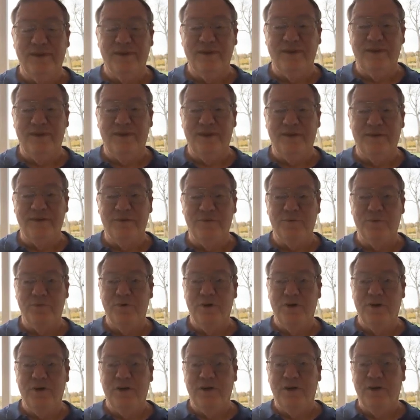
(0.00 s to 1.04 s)

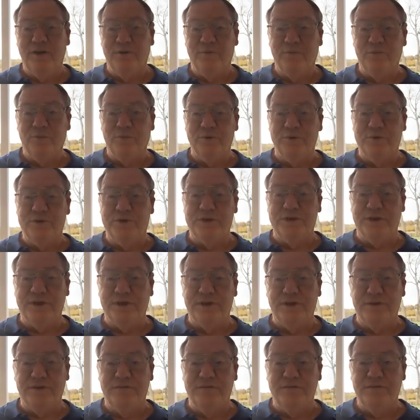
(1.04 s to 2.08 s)
It was
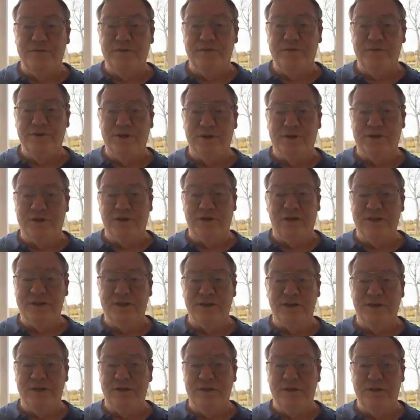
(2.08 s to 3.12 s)
just
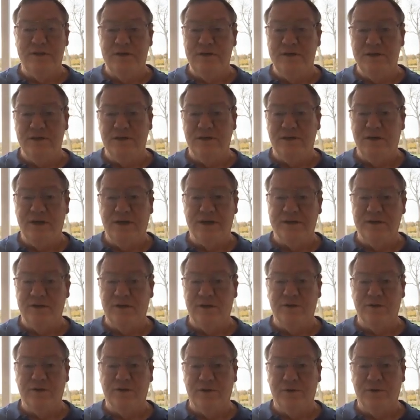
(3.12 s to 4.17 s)
listed as
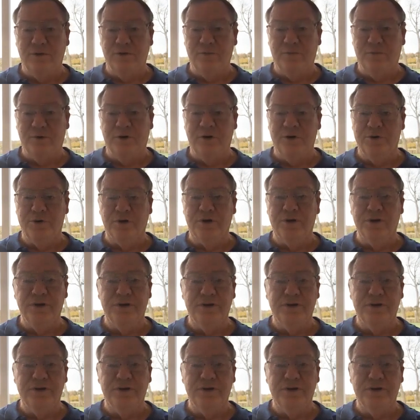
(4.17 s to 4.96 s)
through a broker.